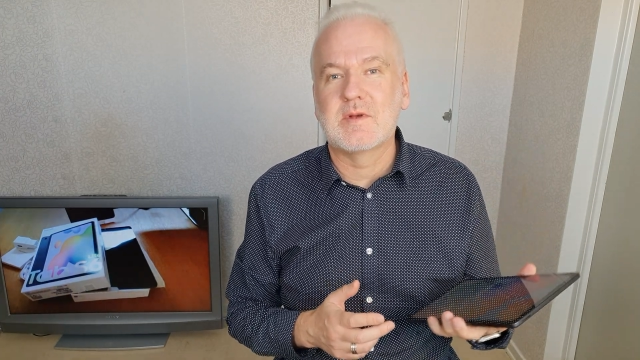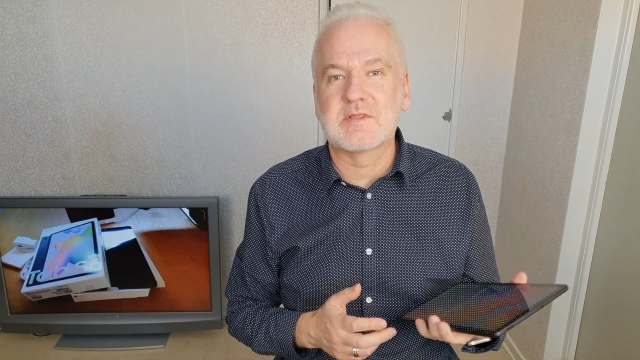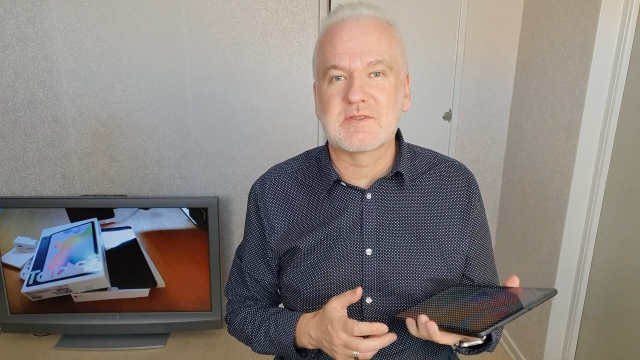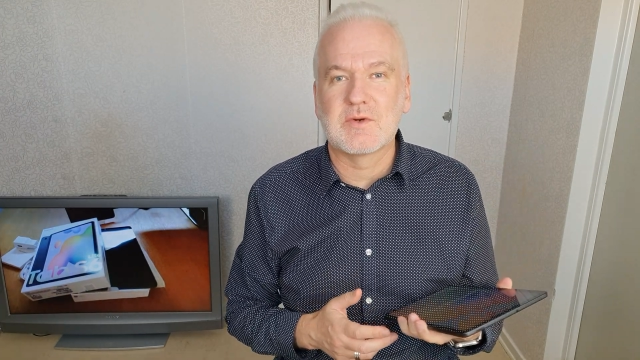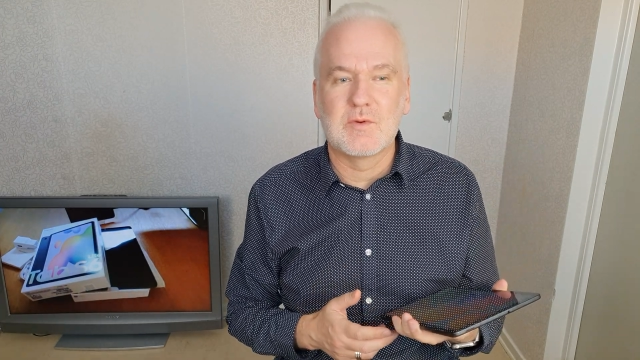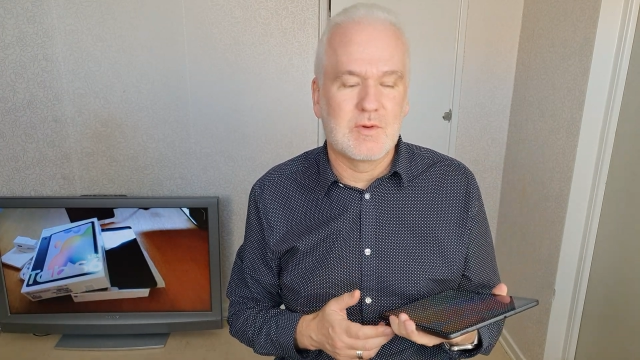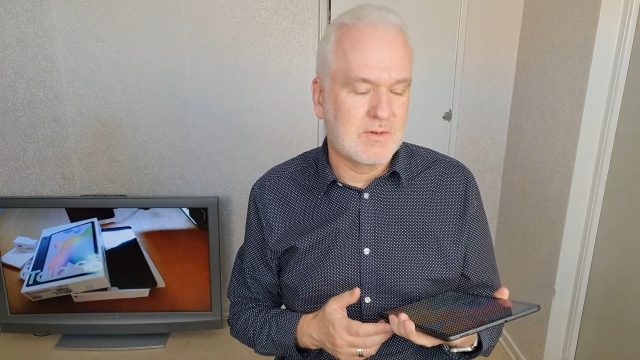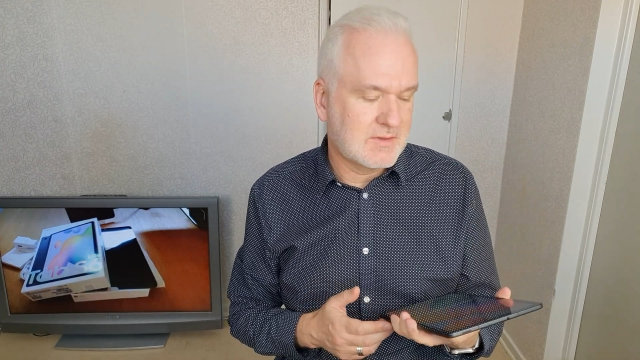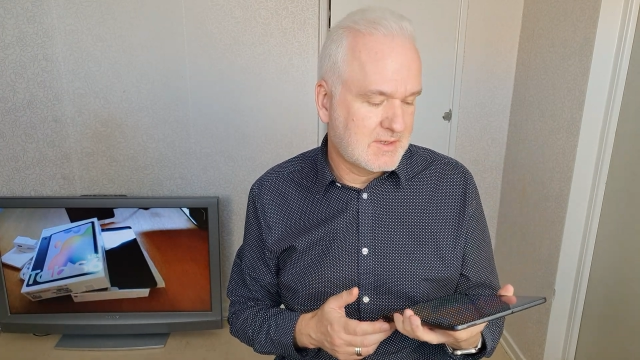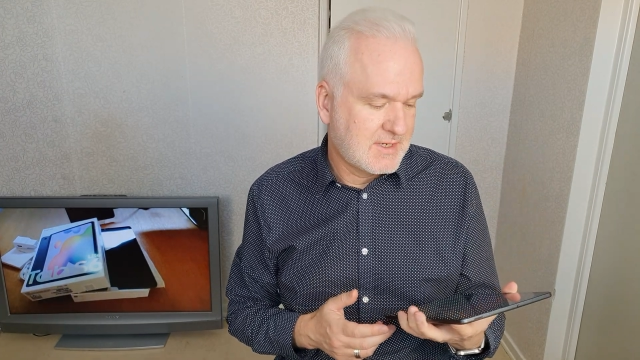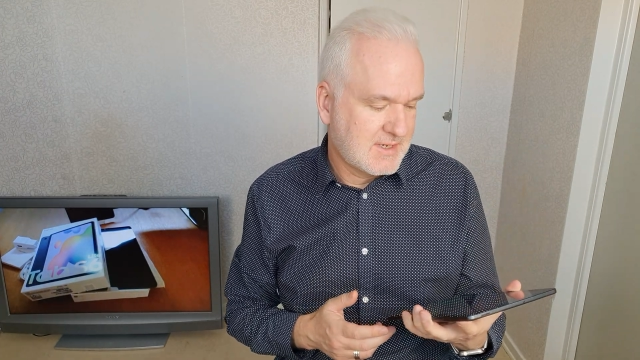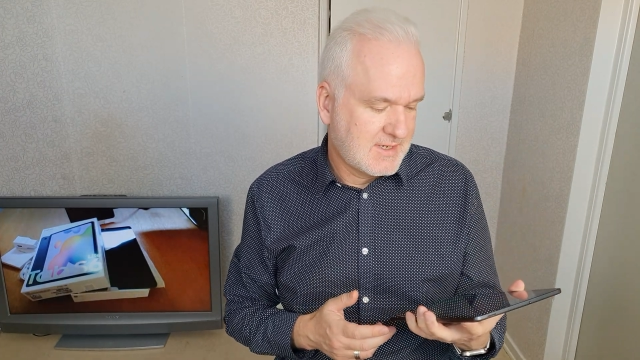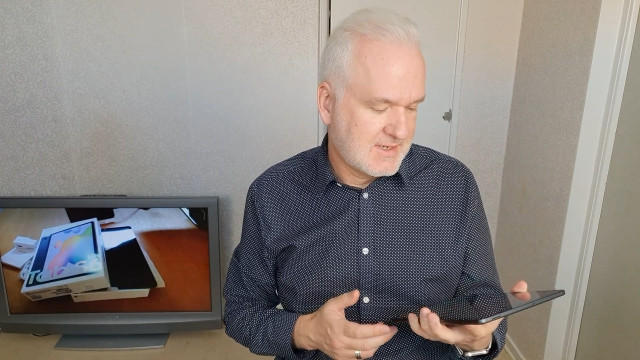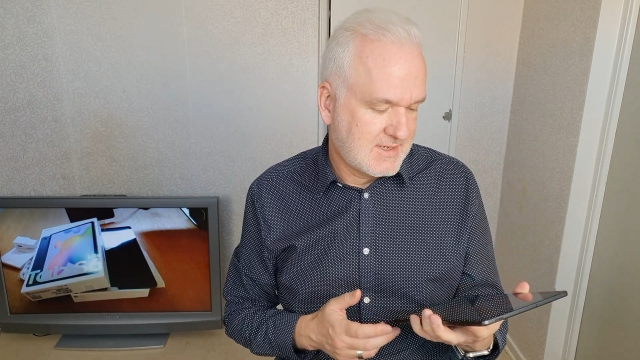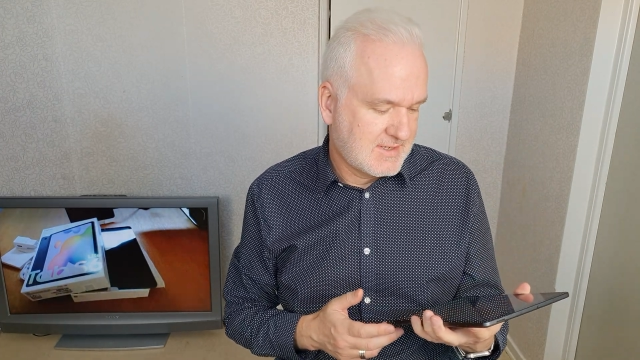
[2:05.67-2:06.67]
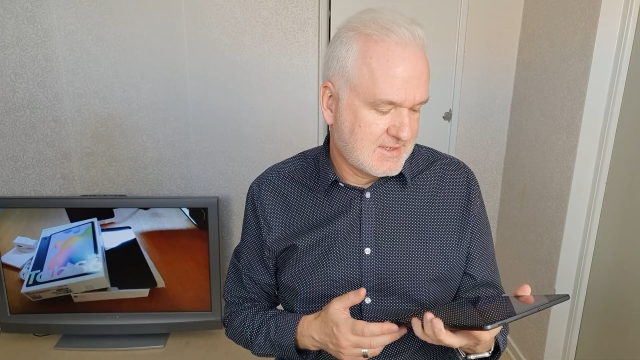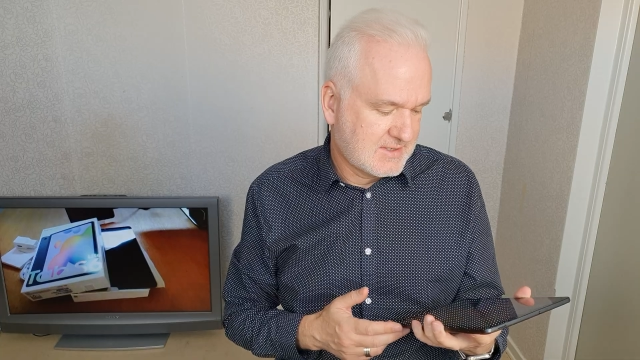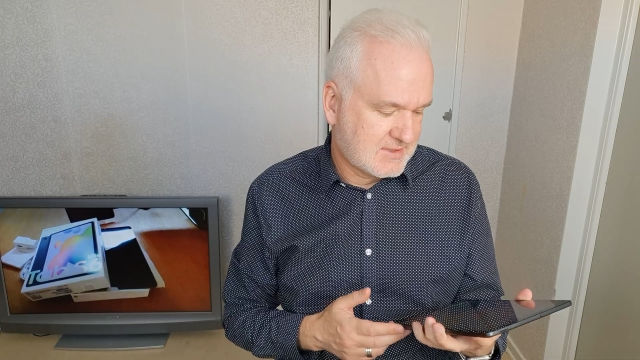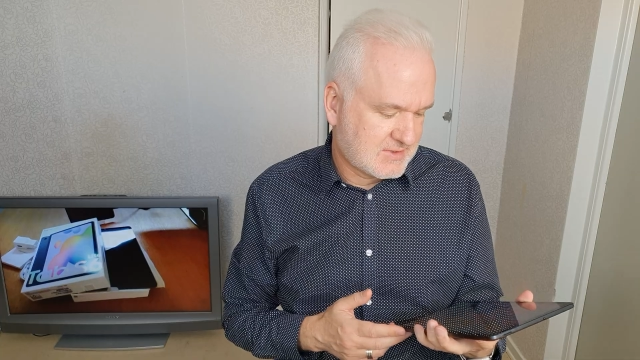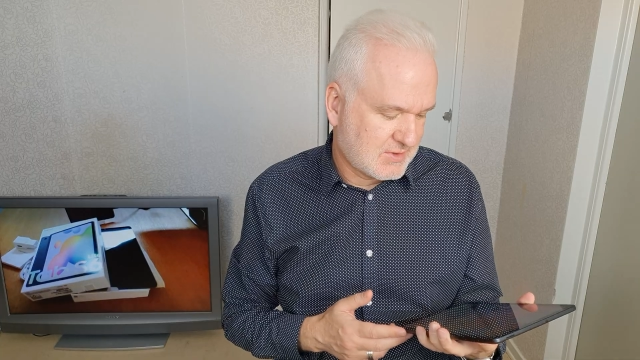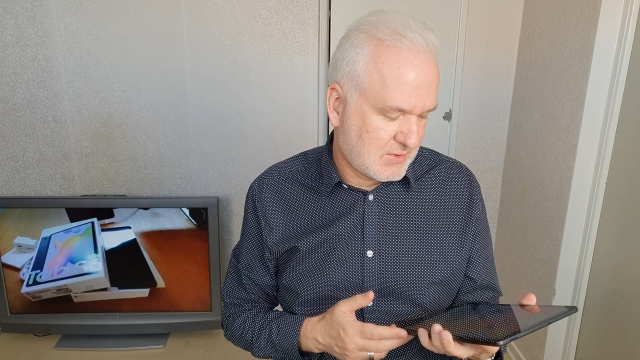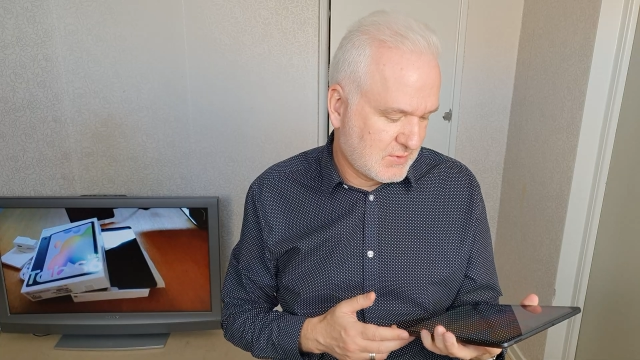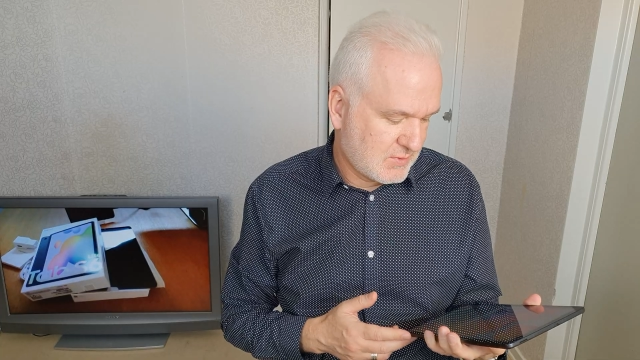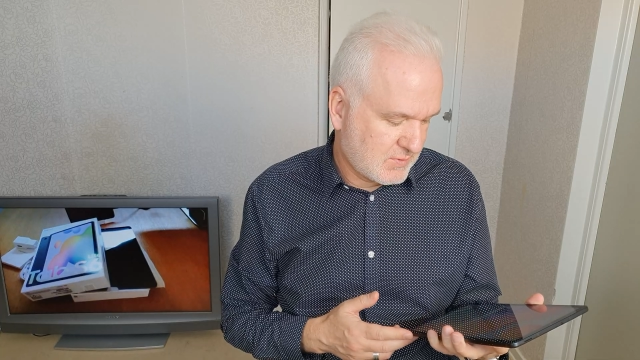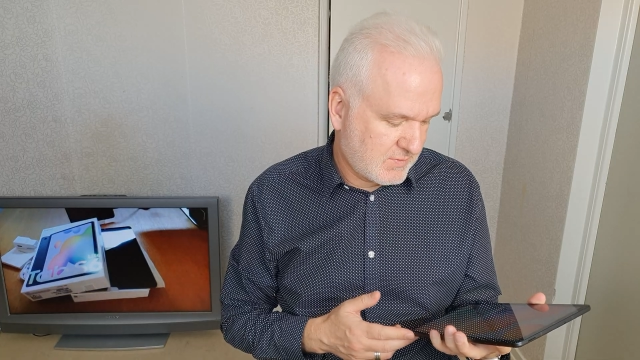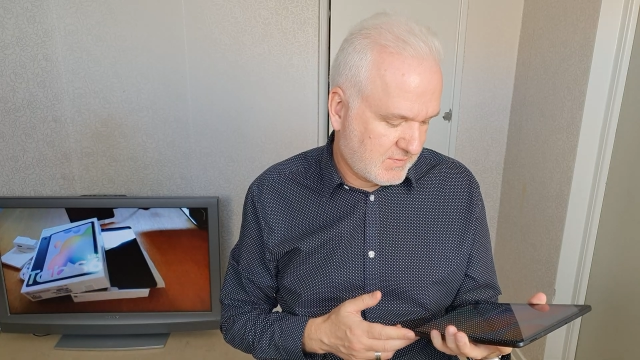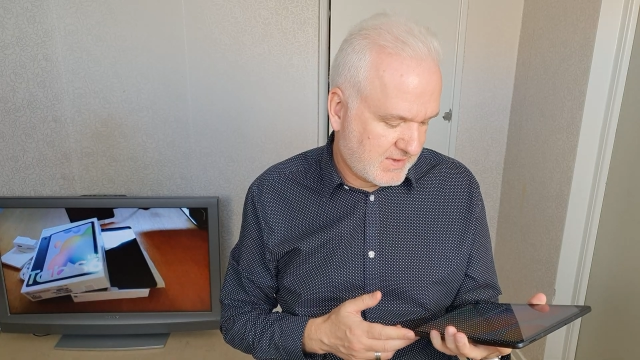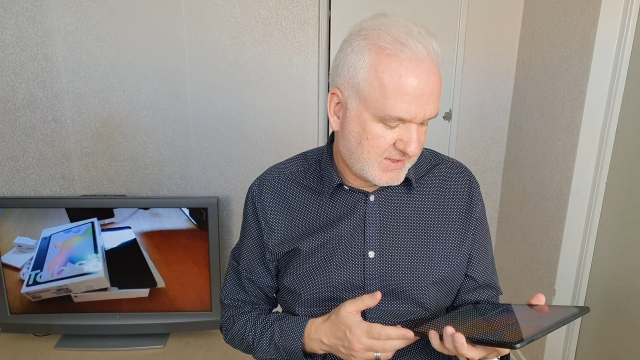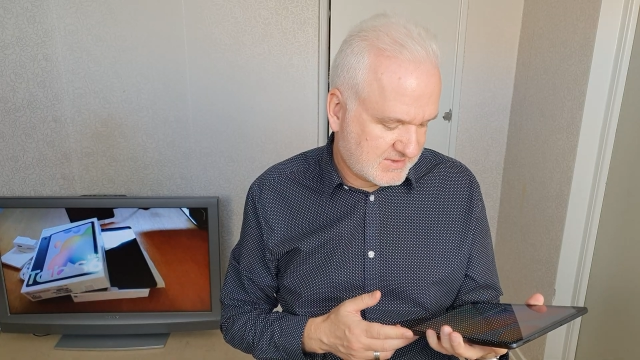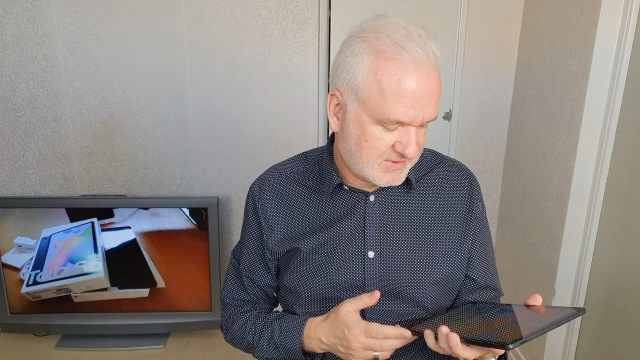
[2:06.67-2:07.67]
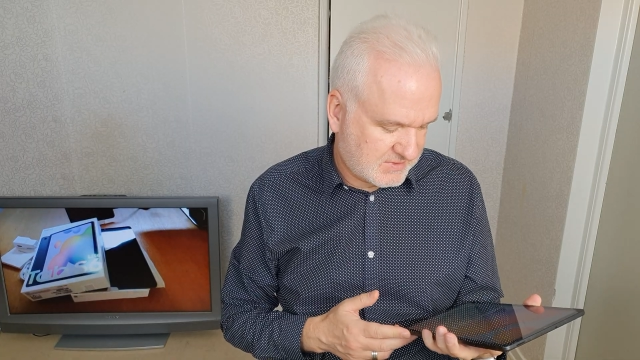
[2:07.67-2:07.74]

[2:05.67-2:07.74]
and so on. So that's